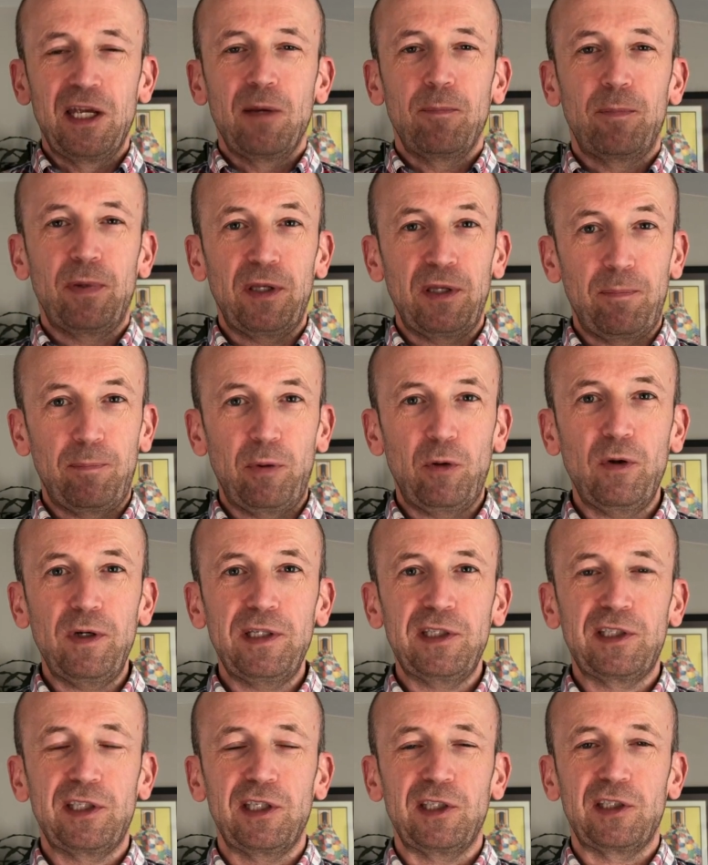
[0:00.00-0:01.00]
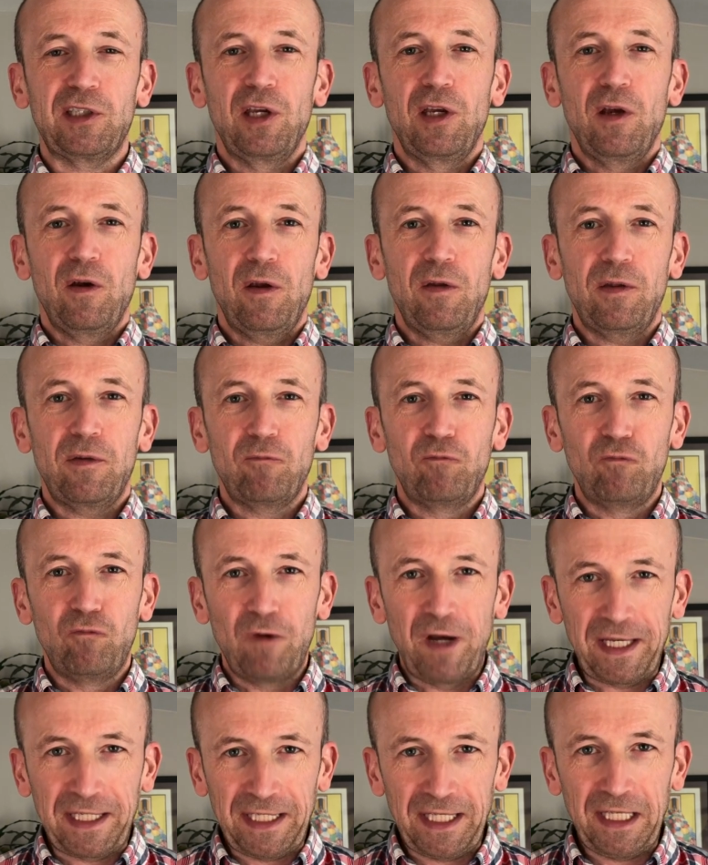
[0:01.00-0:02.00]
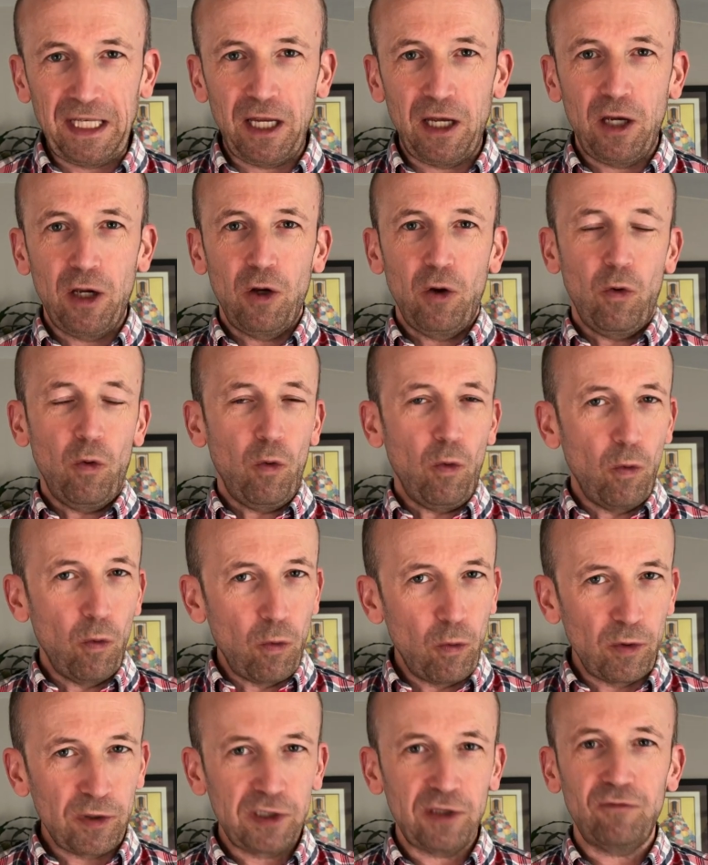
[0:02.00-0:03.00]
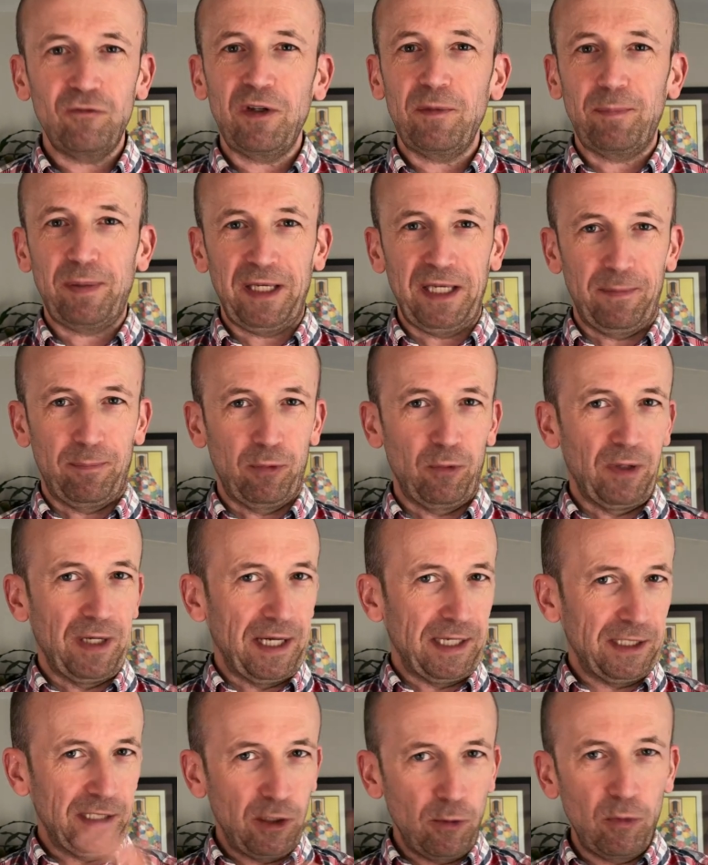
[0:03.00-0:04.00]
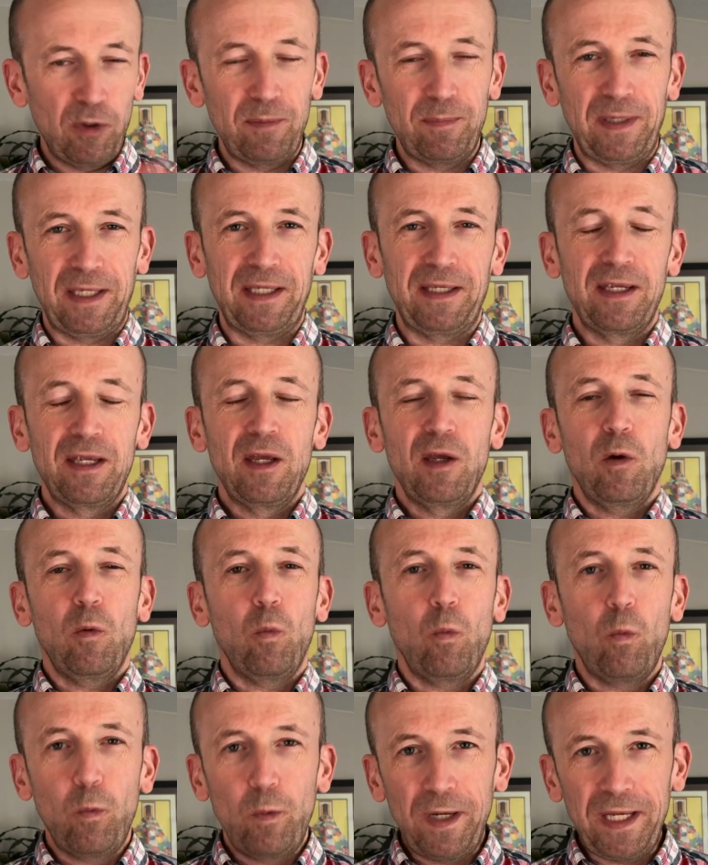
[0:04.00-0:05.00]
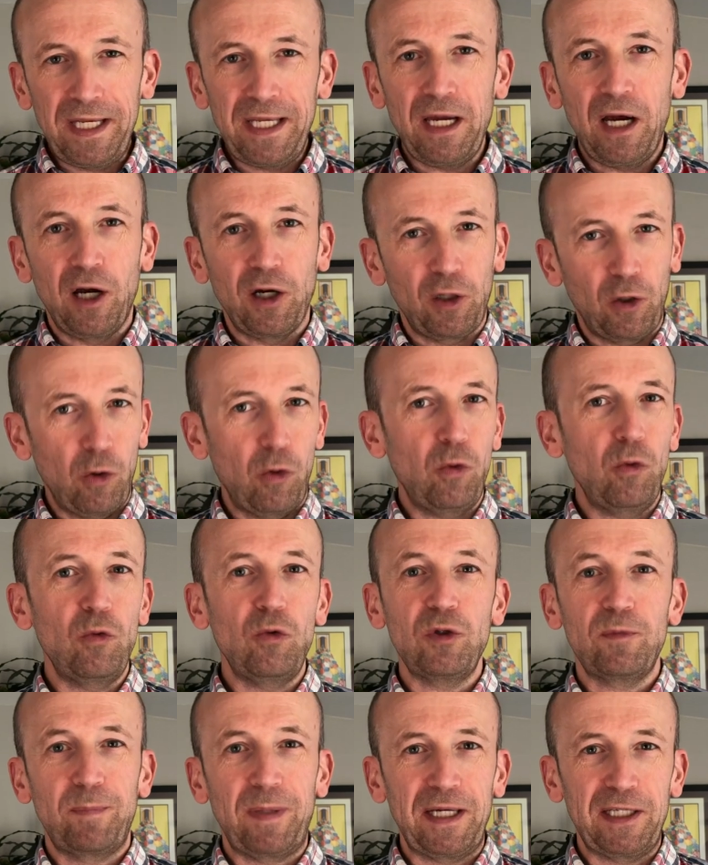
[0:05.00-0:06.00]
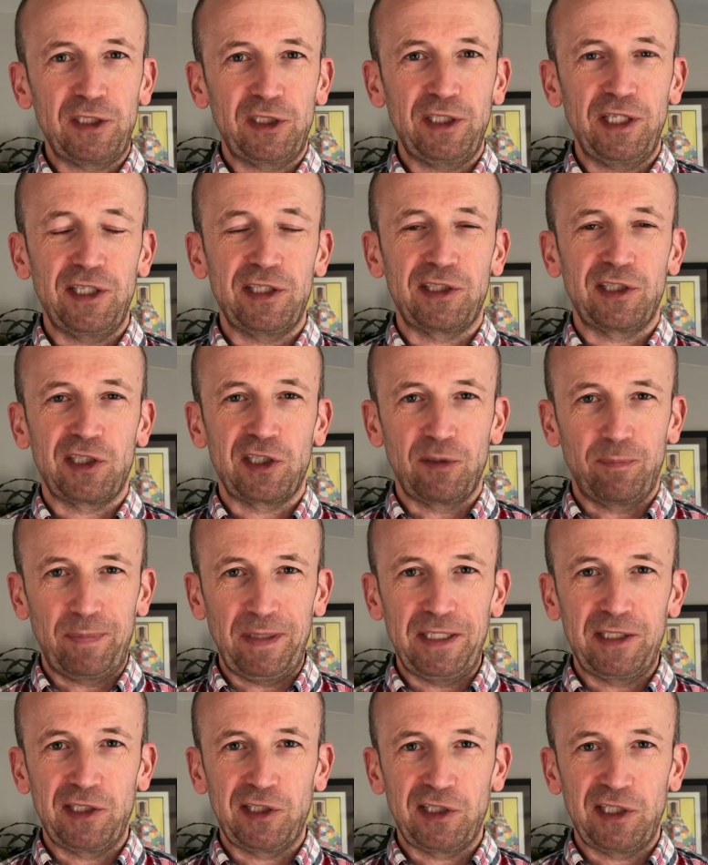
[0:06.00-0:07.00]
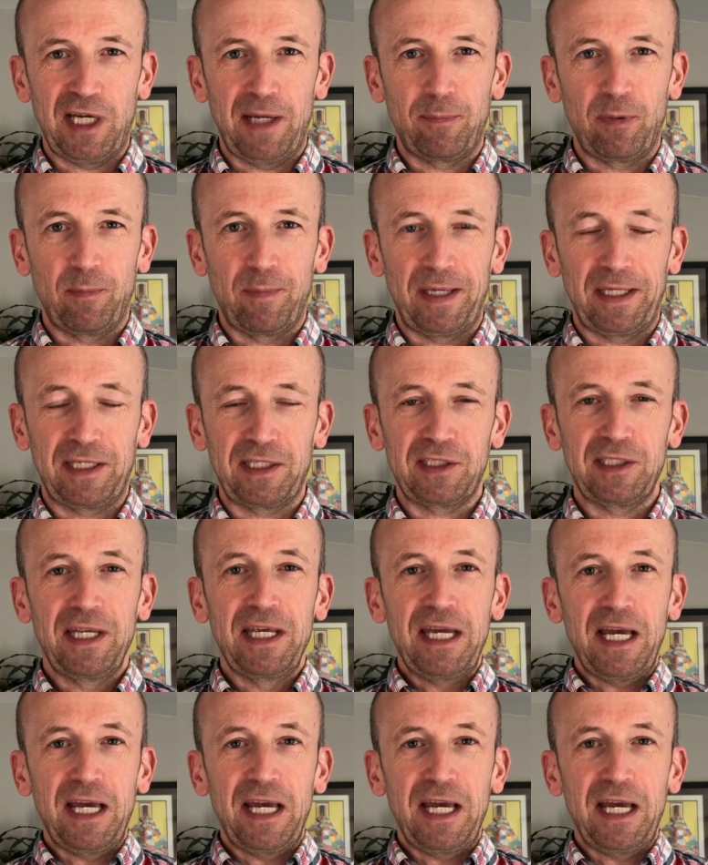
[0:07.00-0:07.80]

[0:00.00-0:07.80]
But the point is, regular, ordinary people like you and me, we are called by Jesus to be disciple makers.